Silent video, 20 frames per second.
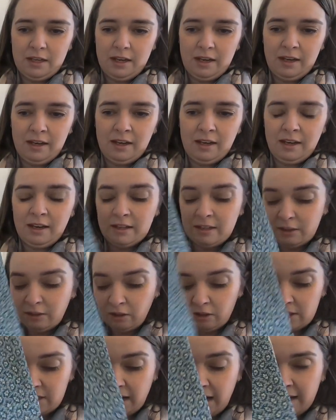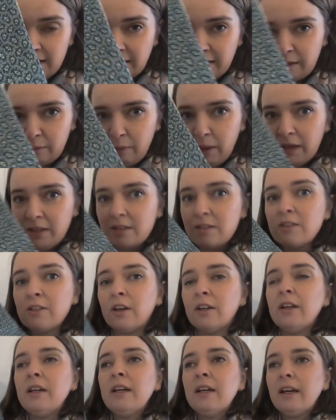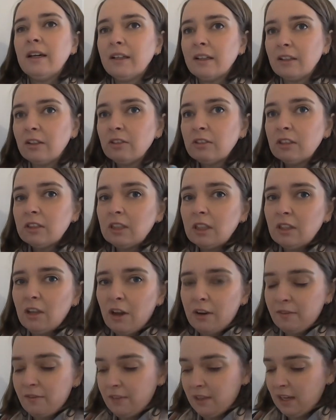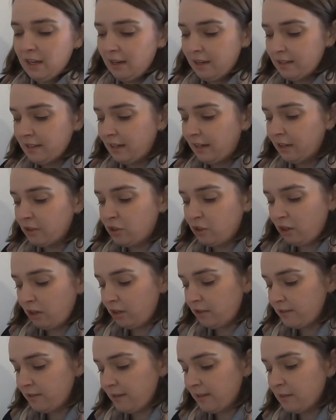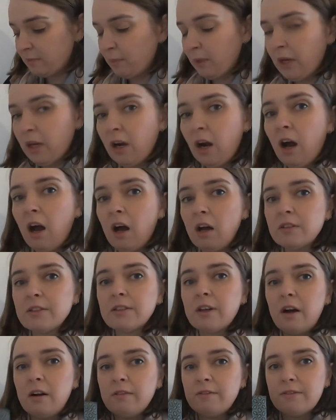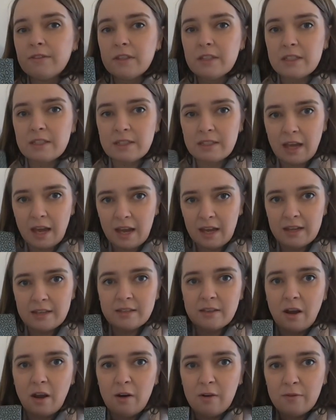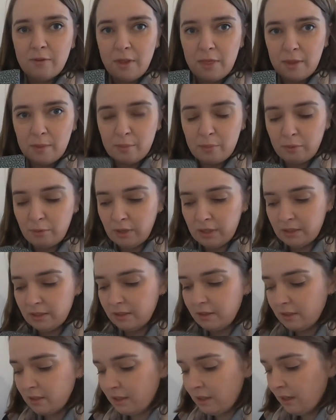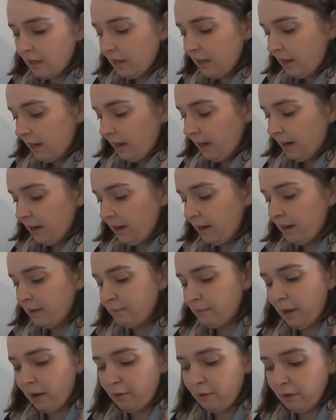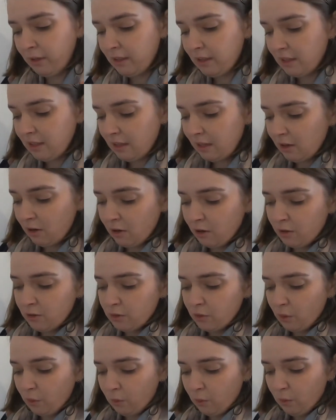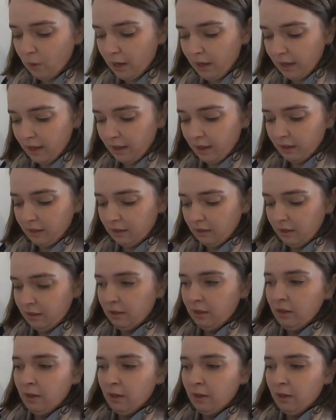and it's got tiny little patterns on, and I looked at a lot of things and I chose this because of the size of the print. I really think it goes well